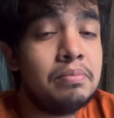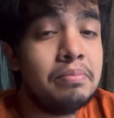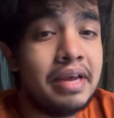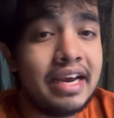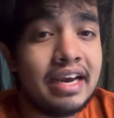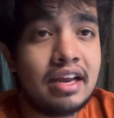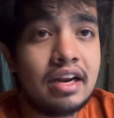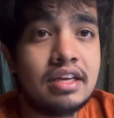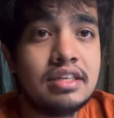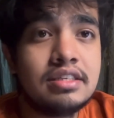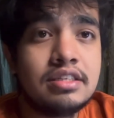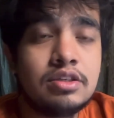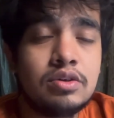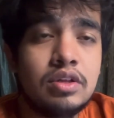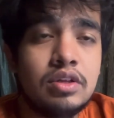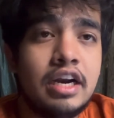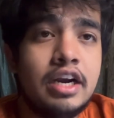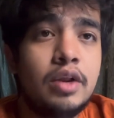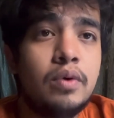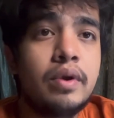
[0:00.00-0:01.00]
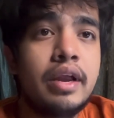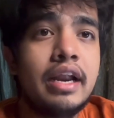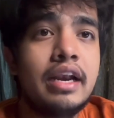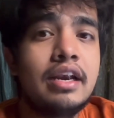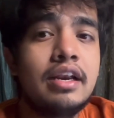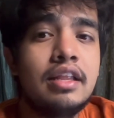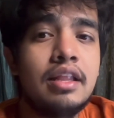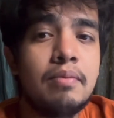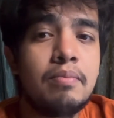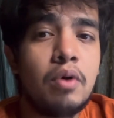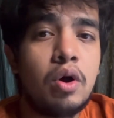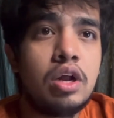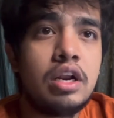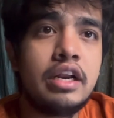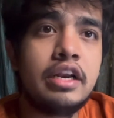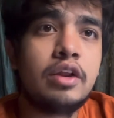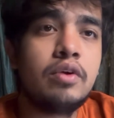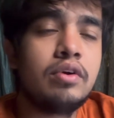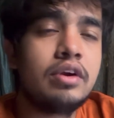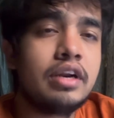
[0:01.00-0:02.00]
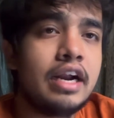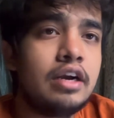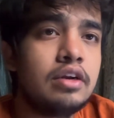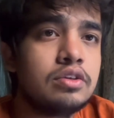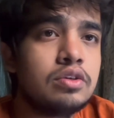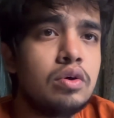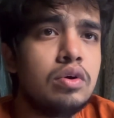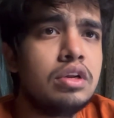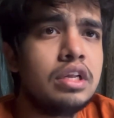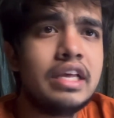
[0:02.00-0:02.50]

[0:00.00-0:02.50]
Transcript: make runs so that you get the ball and you try to score.